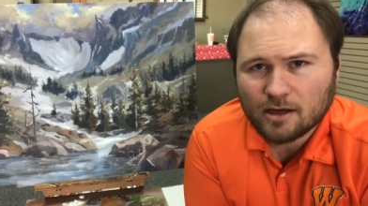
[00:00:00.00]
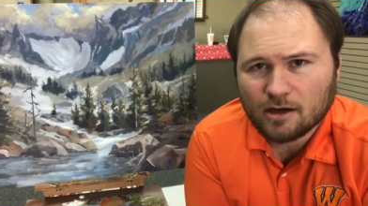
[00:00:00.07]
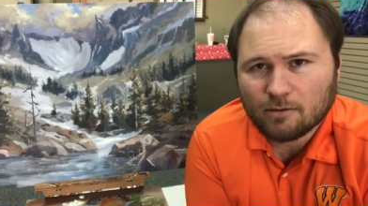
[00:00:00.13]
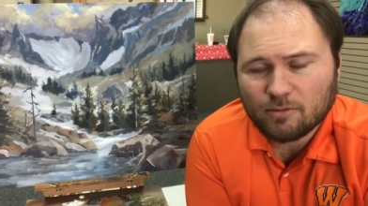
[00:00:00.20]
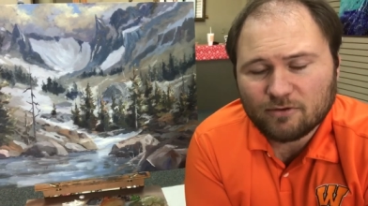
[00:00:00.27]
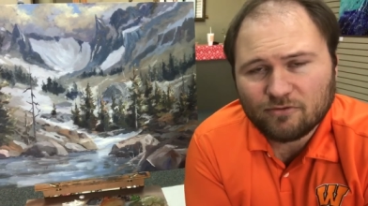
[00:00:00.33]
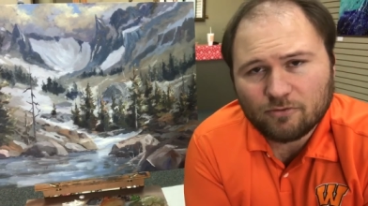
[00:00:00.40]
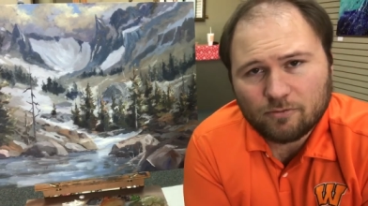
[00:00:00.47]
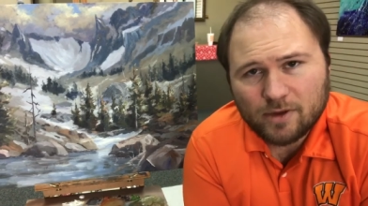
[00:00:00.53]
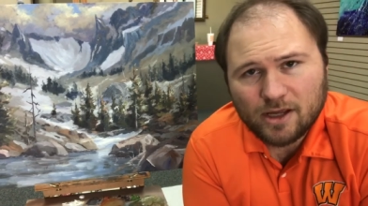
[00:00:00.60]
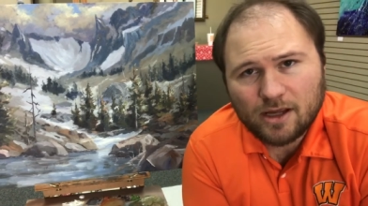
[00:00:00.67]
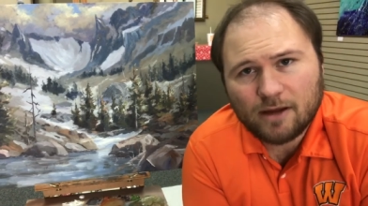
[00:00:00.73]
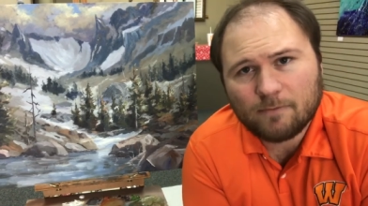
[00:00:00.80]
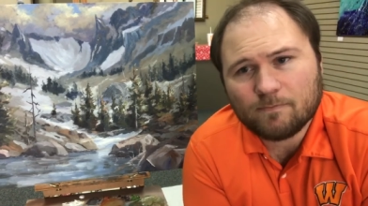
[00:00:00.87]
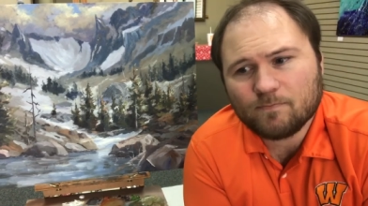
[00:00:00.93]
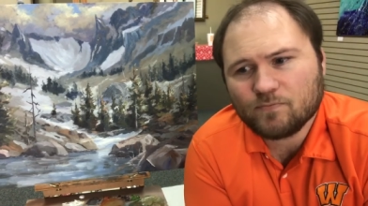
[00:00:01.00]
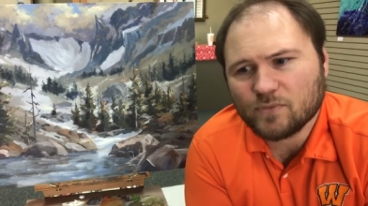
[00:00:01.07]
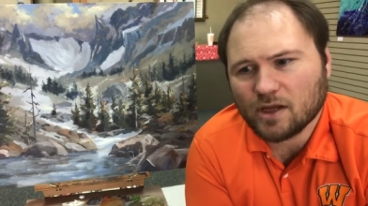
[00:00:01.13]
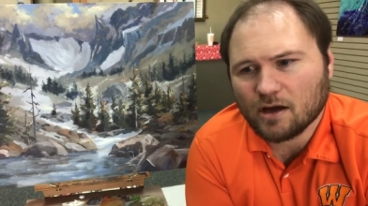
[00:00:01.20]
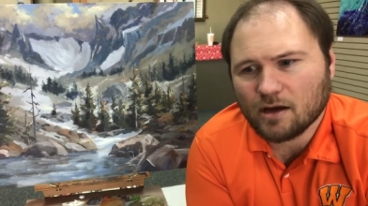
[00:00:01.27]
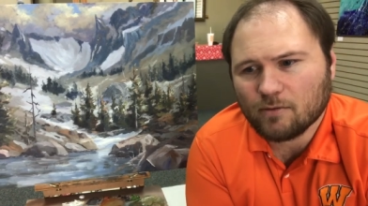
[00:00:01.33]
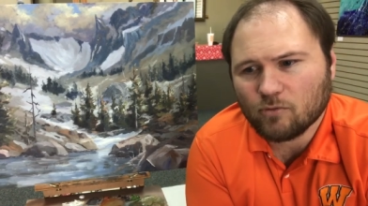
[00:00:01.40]
But for me,
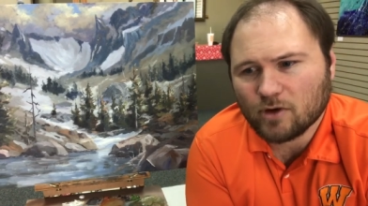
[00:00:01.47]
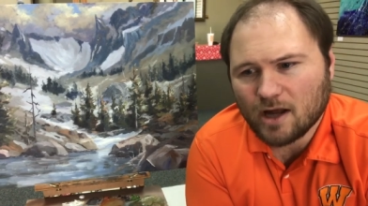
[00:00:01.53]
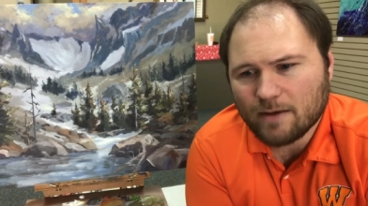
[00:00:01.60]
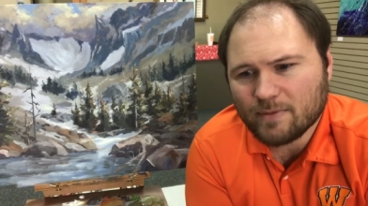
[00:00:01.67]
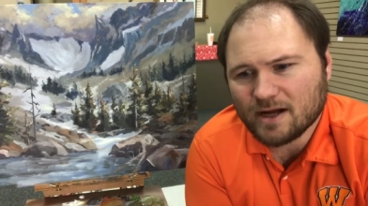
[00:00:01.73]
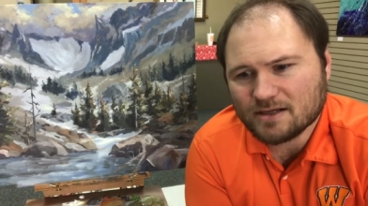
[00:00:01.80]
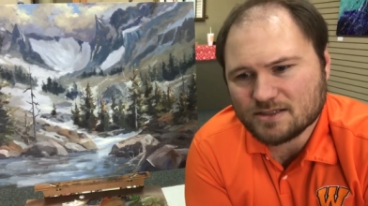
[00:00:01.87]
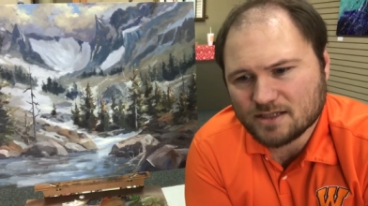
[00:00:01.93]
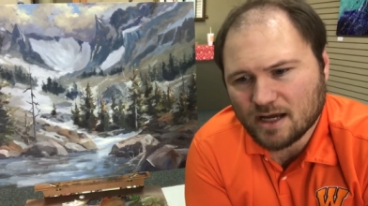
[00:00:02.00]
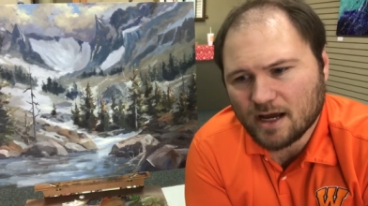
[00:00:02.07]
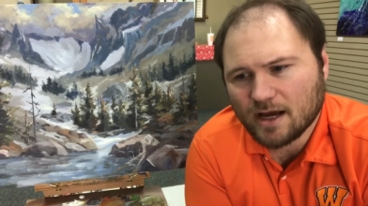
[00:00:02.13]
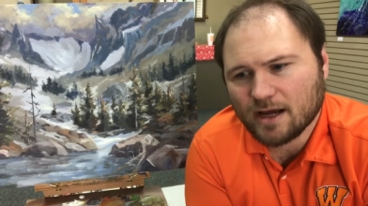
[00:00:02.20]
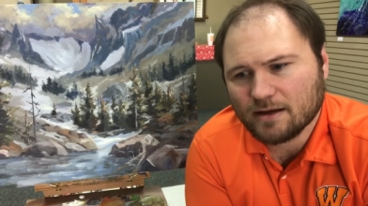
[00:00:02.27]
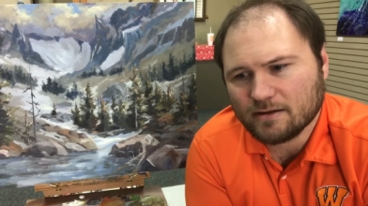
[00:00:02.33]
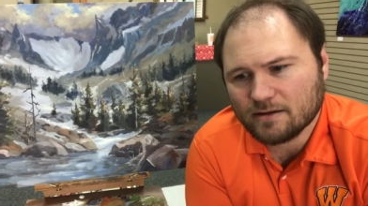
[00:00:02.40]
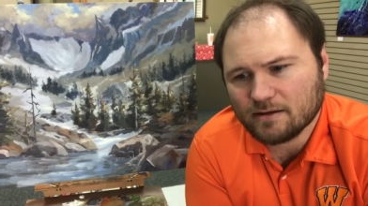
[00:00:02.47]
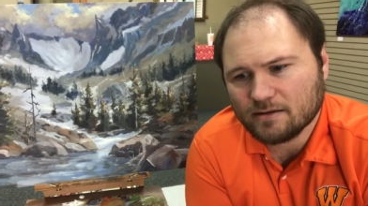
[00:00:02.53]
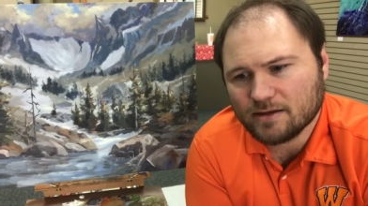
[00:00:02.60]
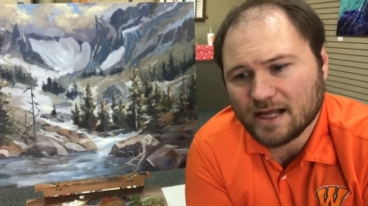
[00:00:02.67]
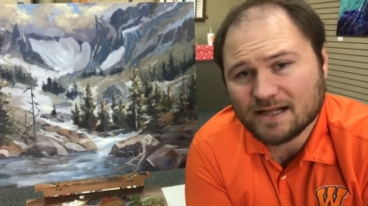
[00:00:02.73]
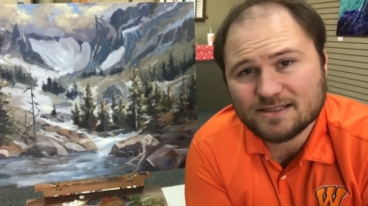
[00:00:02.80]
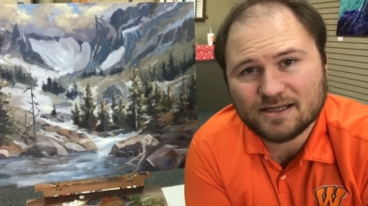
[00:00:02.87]
when I'm outside,
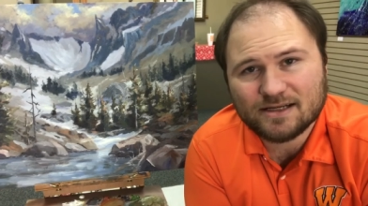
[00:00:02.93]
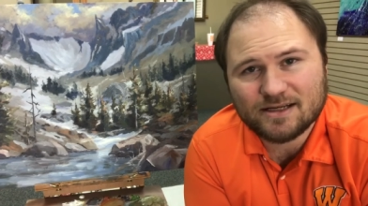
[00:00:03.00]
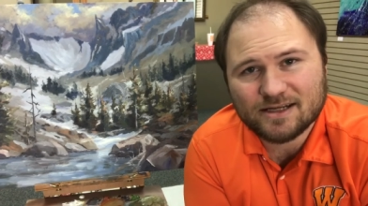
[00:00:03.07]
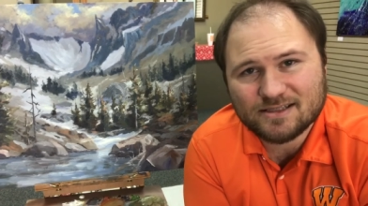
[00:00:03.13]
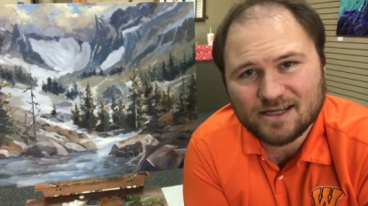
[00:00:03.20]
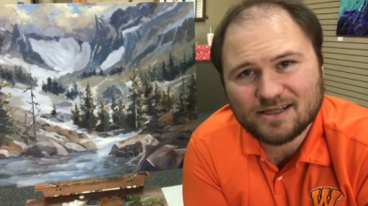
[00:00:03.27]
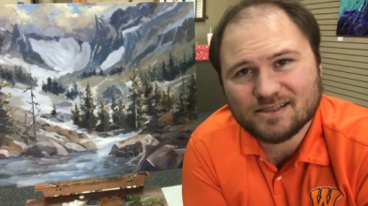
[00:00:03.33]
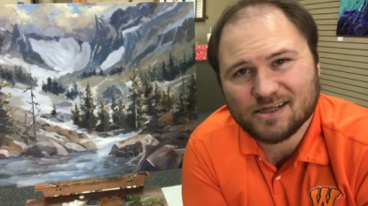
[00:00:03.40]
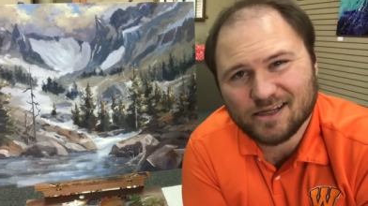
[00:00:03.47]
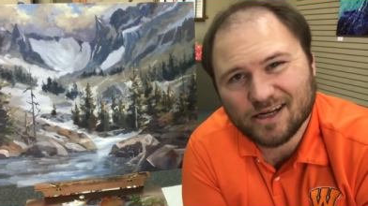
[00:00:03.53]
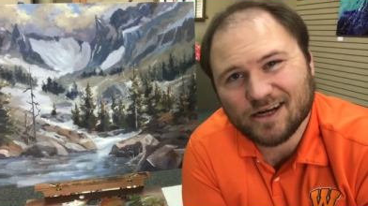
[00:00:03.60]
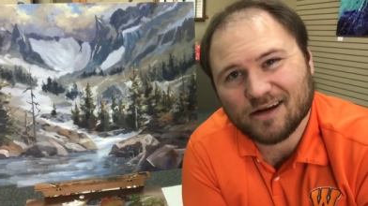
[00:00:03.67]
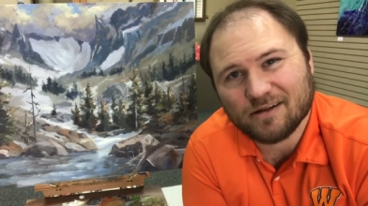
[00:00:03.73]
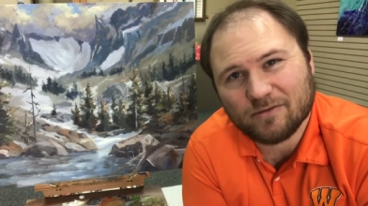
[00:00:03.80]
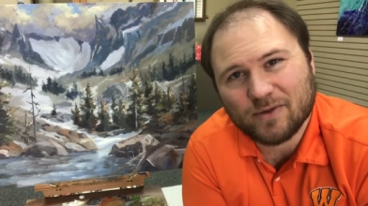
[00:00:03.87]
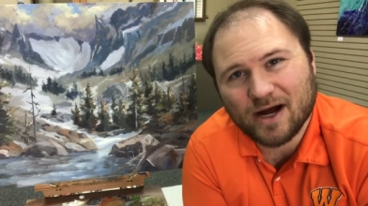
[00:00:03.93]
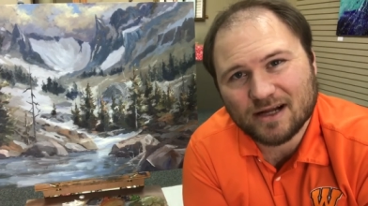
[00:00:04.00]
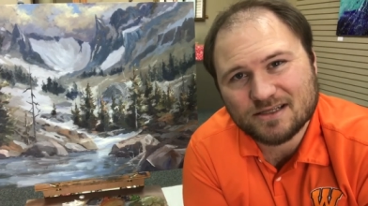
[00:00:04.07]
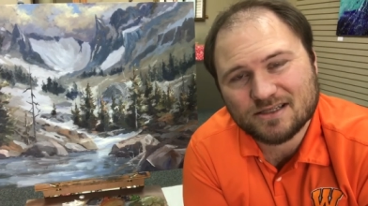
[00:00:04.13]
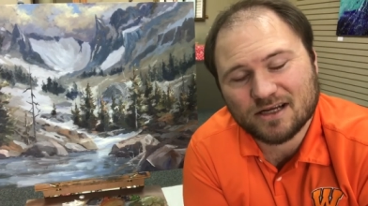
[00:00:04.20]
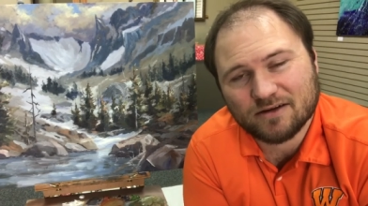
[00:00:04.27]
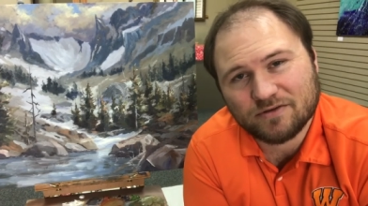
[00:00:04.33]
it's easy to get into the
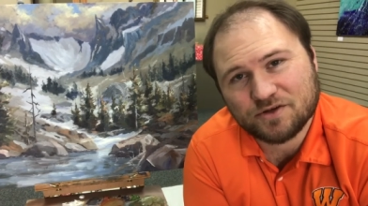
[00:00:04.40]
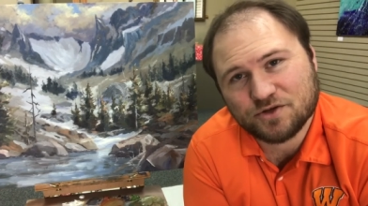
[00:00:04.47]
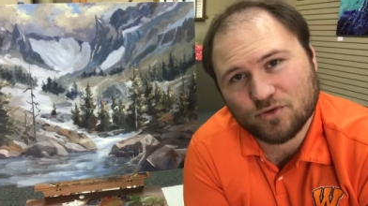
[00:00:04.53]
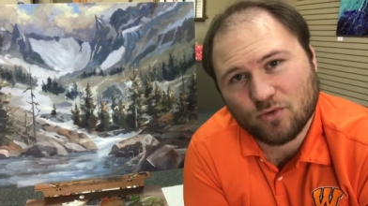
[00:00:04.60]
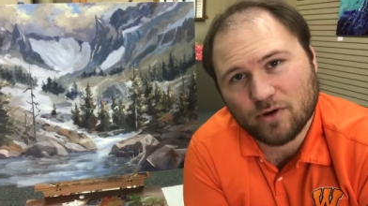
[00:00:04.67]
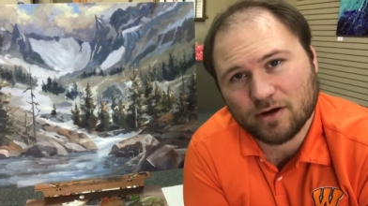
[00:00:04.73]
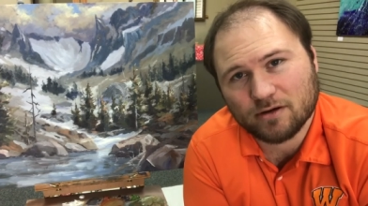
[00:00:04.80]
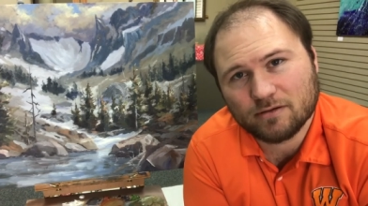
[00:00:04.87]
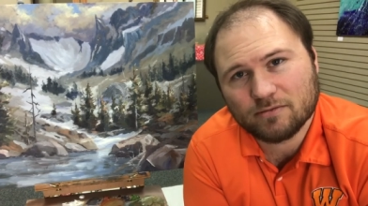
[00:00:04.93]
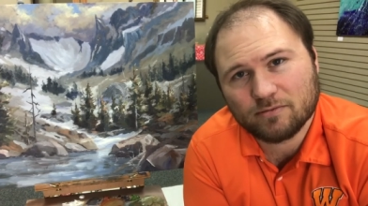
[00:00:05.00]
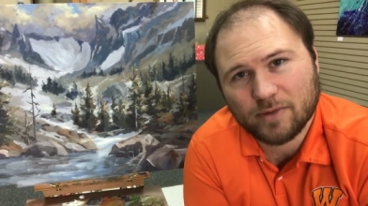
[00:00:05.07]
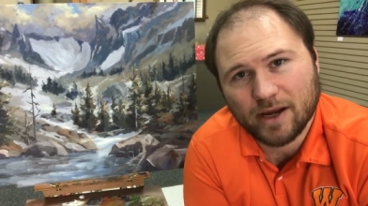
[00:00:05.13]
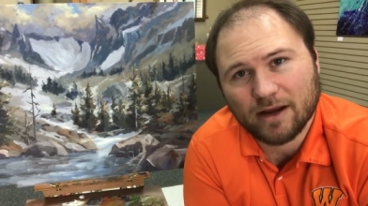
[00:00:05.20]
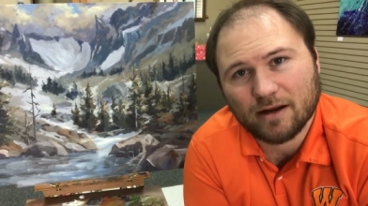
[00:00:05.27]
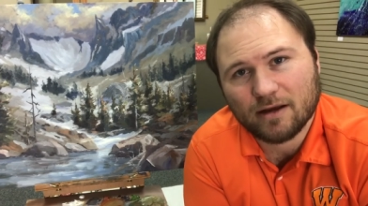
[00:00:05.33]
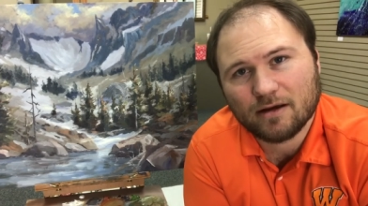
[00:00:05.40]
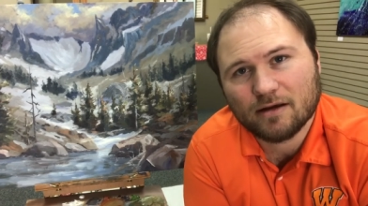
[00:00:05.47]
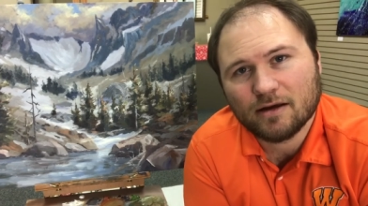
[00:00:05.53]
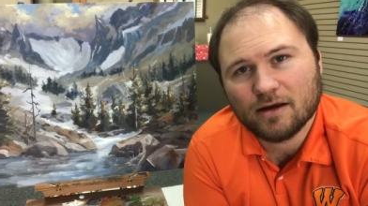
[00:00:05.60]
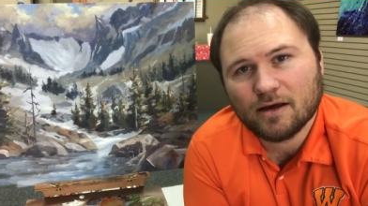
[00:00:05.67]
mindset of enjoying painting.